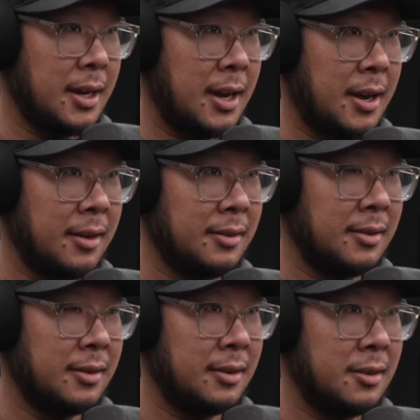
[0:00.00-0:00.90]

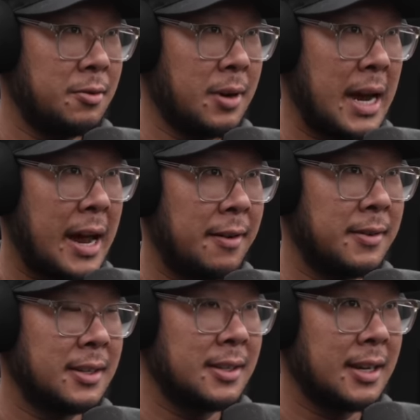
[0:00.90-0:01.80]
and you have
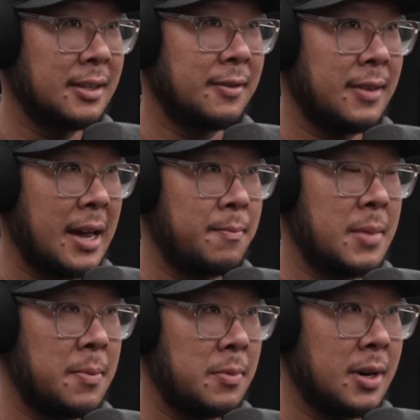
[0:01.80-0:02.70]
a sense of that
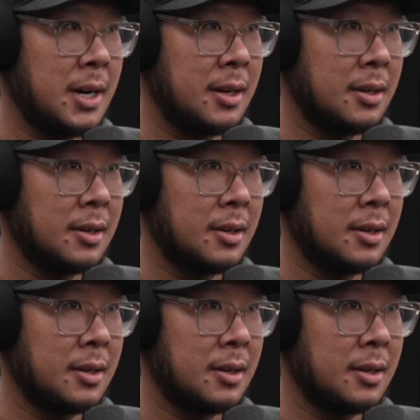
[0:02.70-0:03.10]
memory